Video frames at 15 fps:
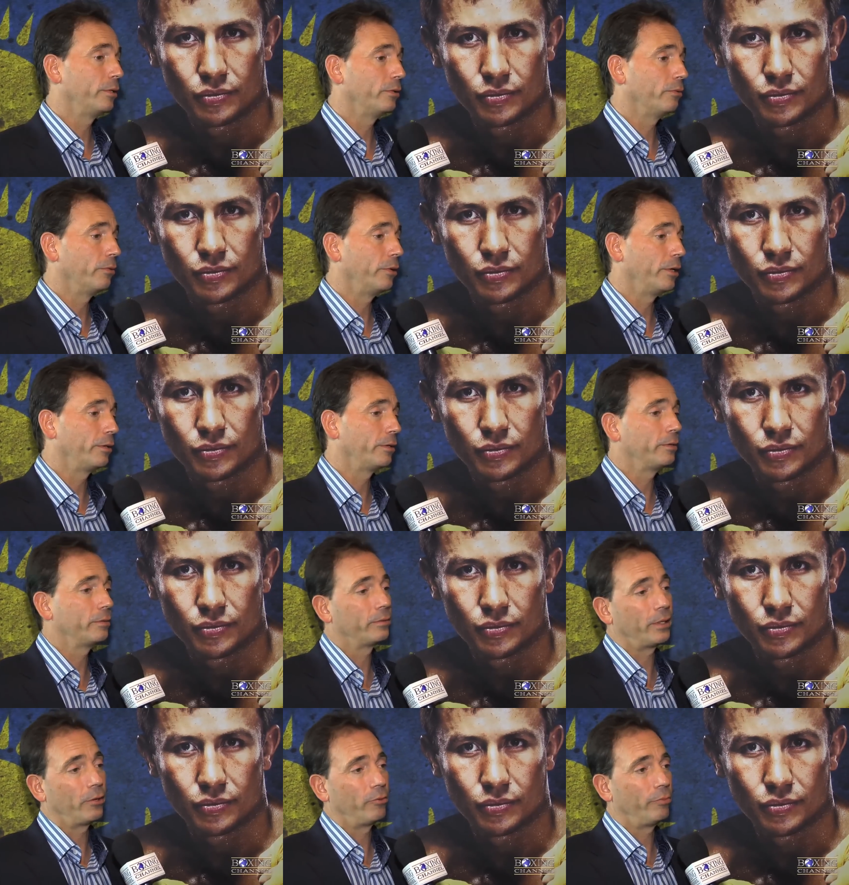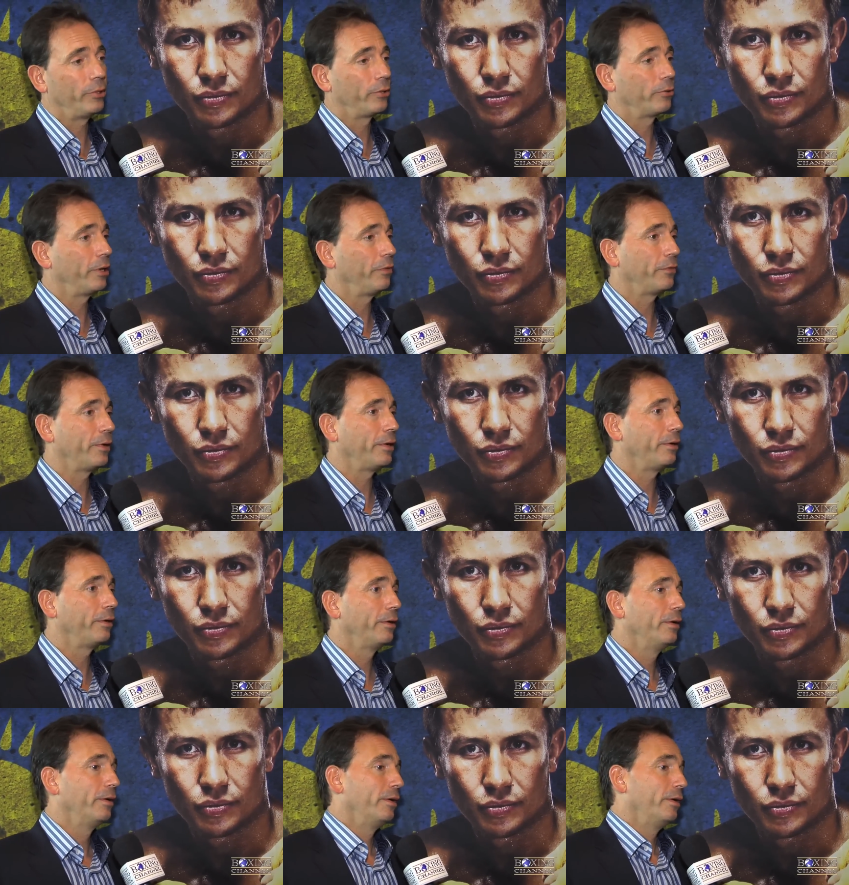Speaker 1: in the ring. That would be a great fight.
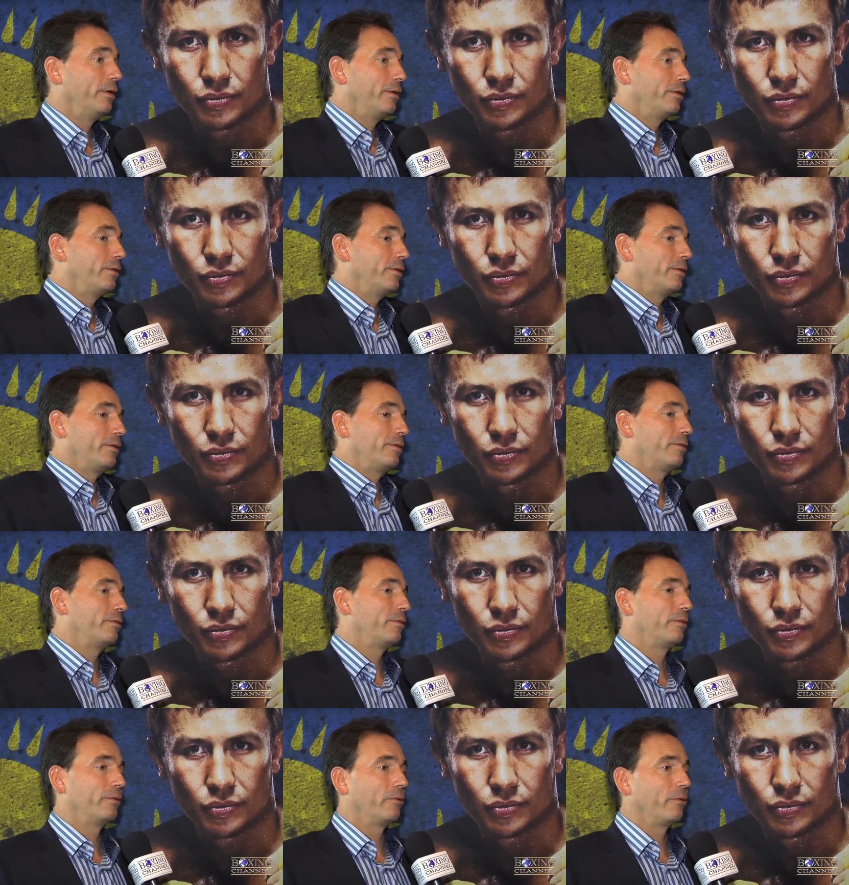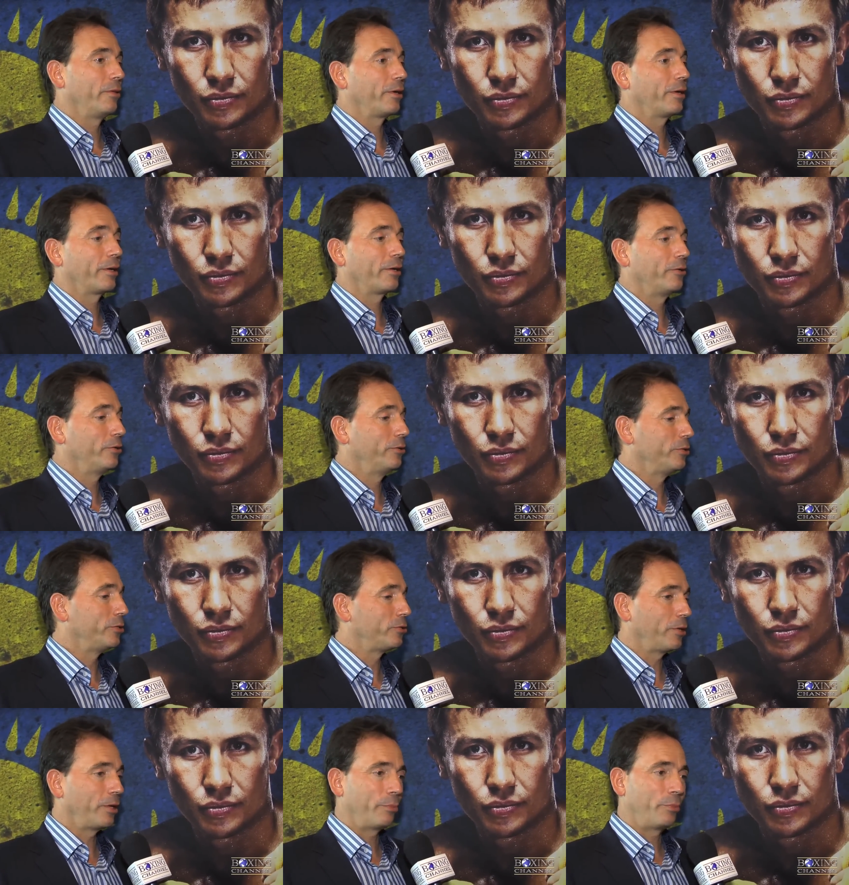Uh, the only thing I can do is
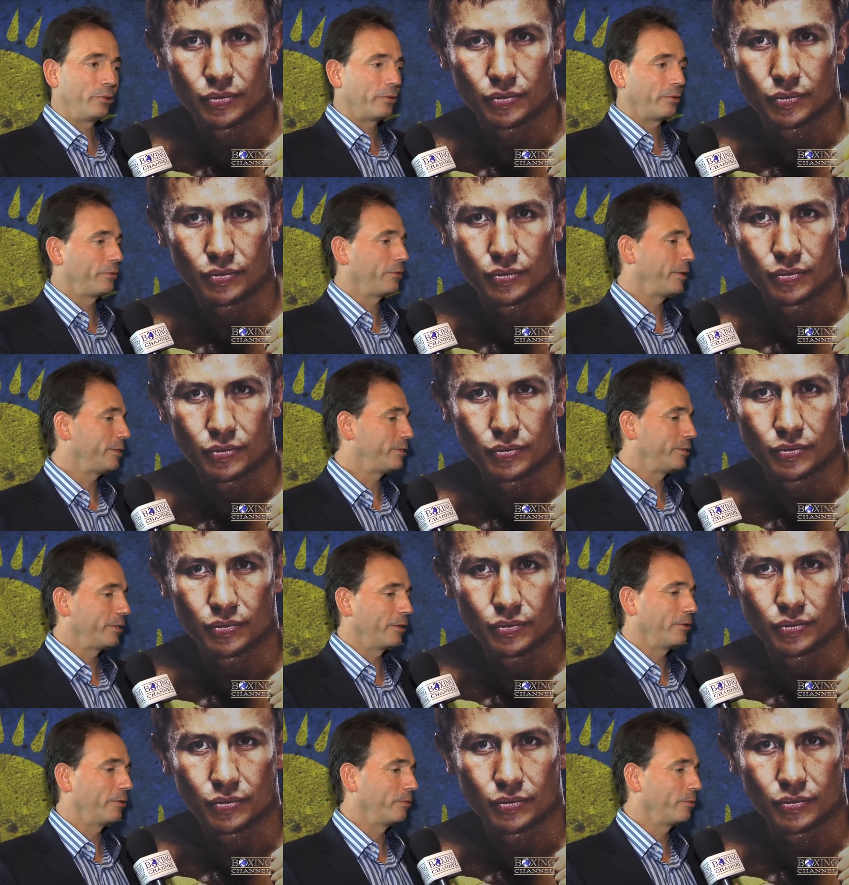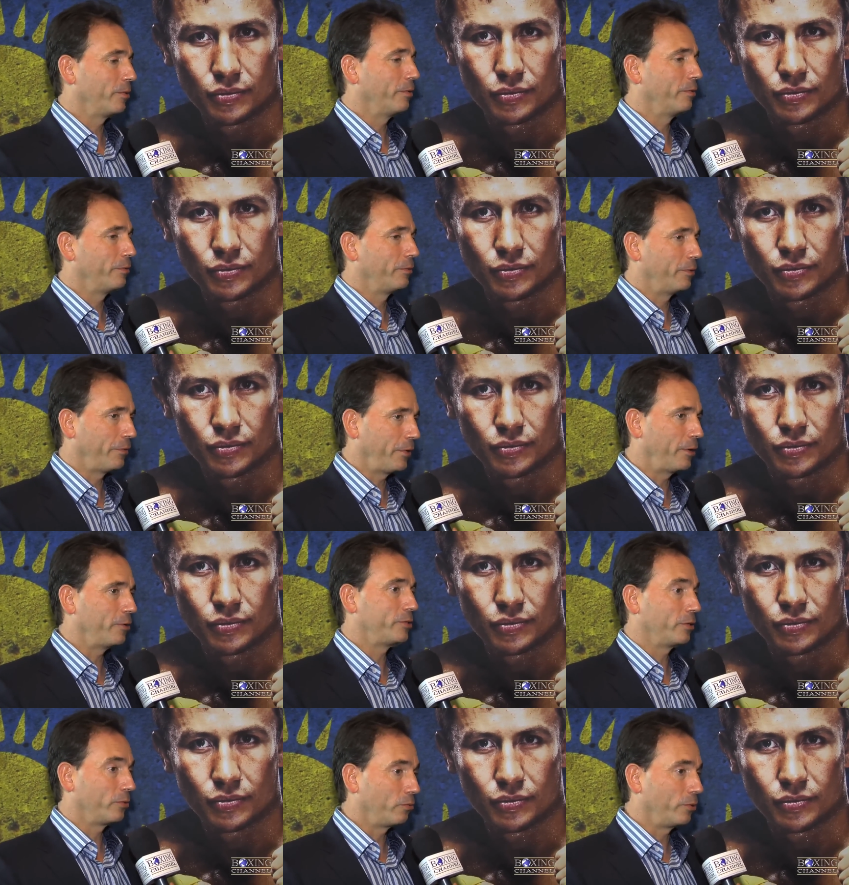try to put the fights together of the
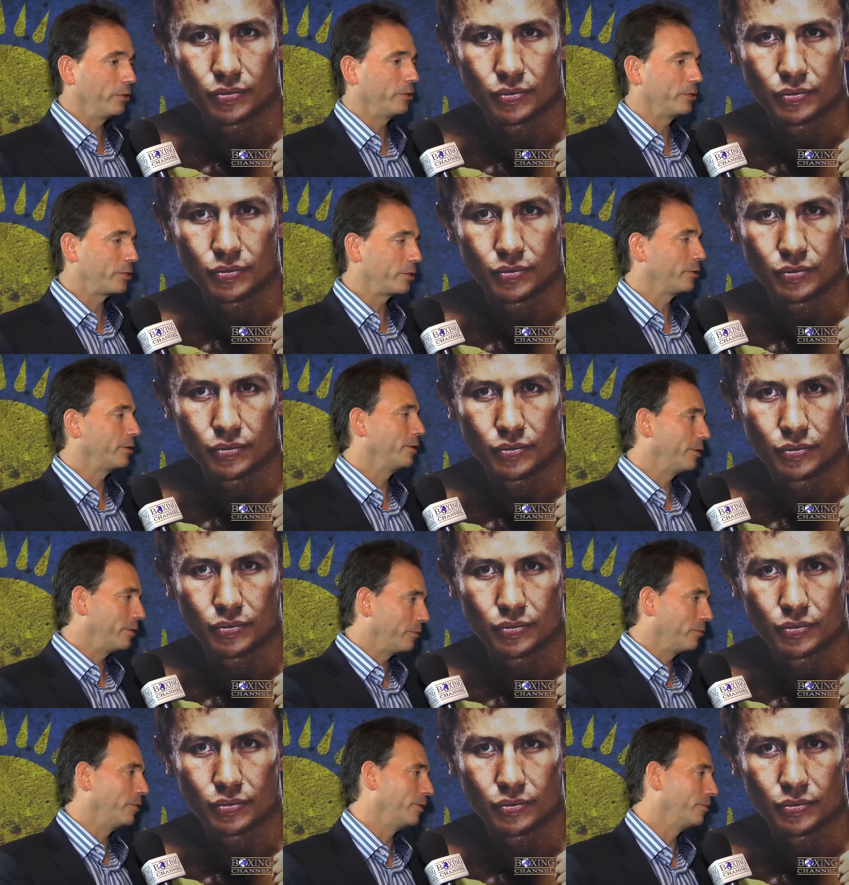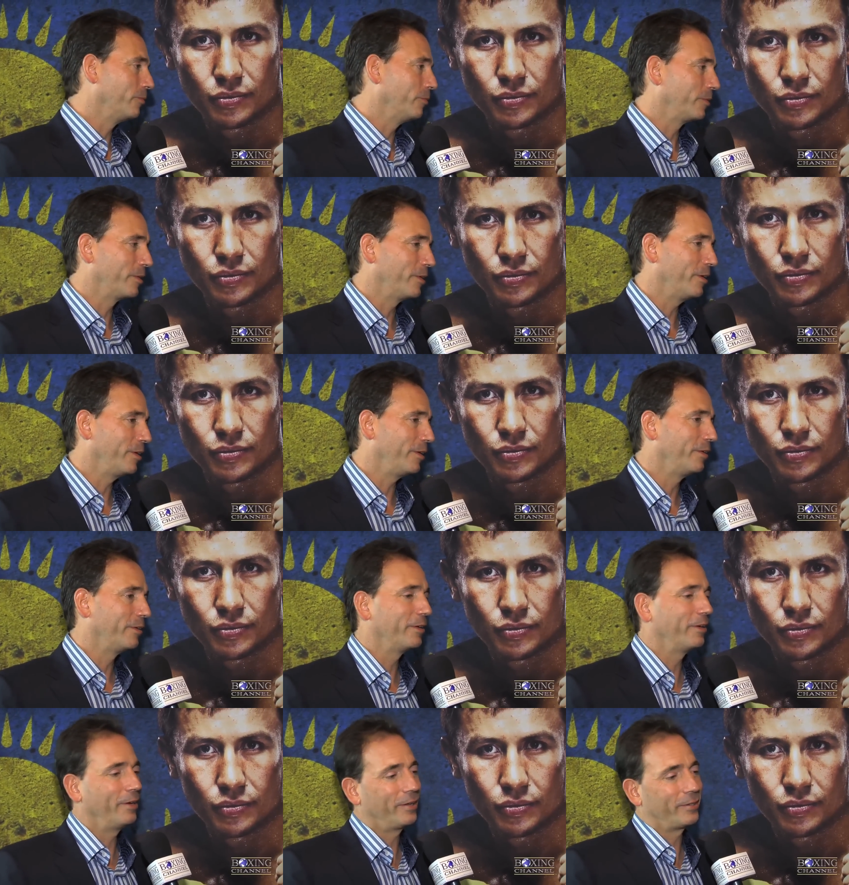fighters that will realistically get in the ring with Gennady,
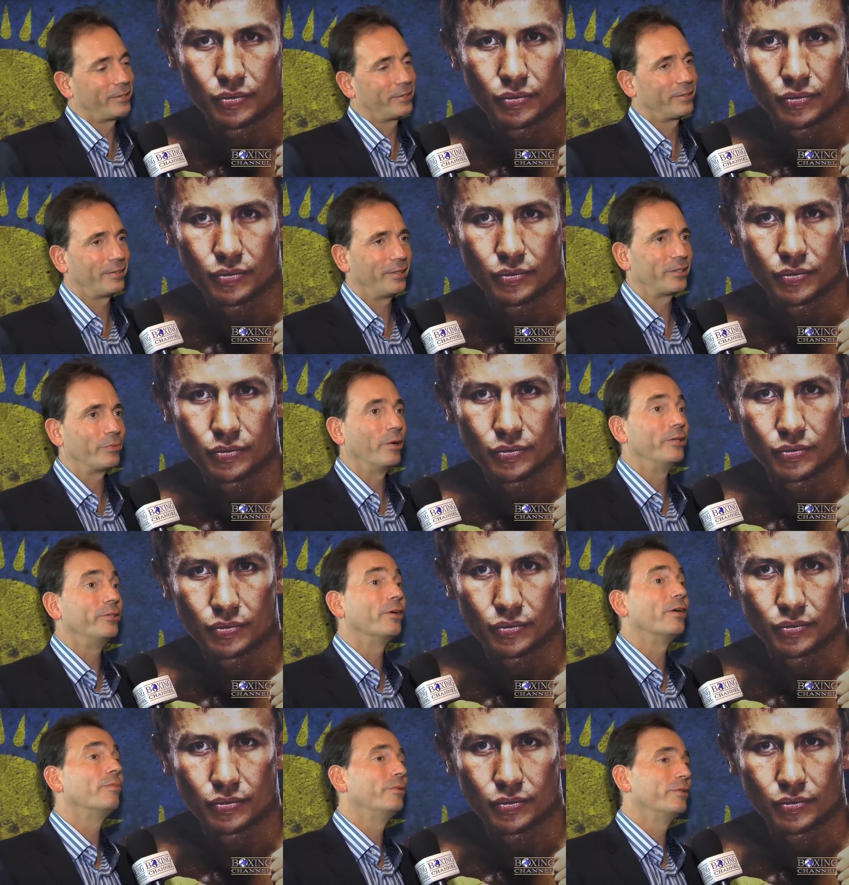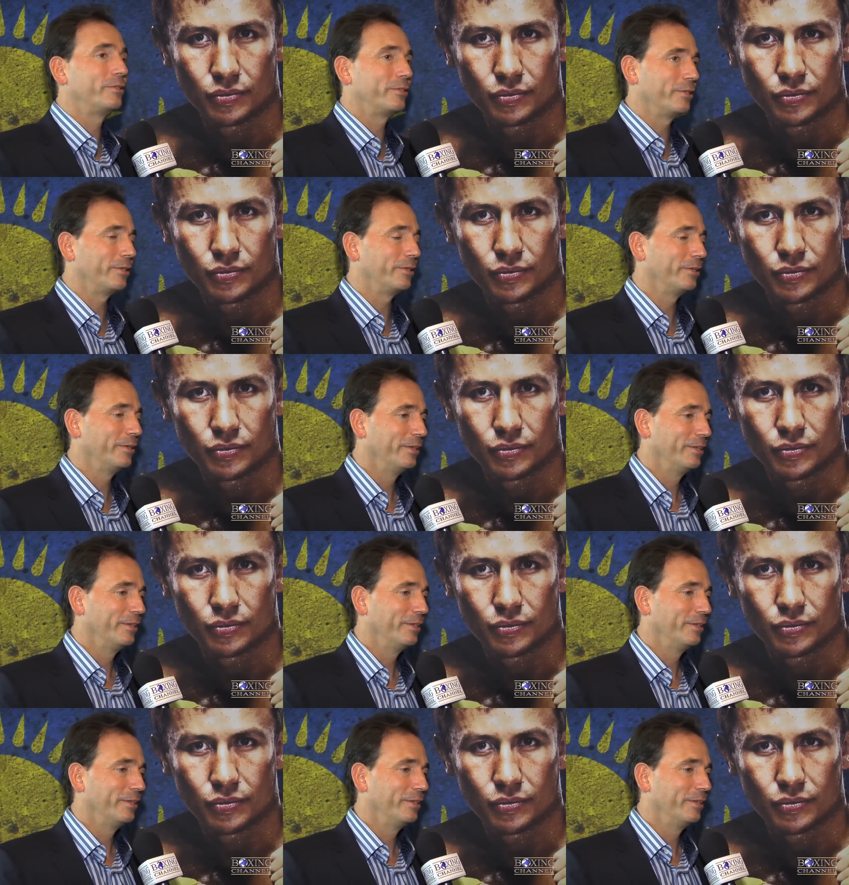and that's, that's my job. It's uh,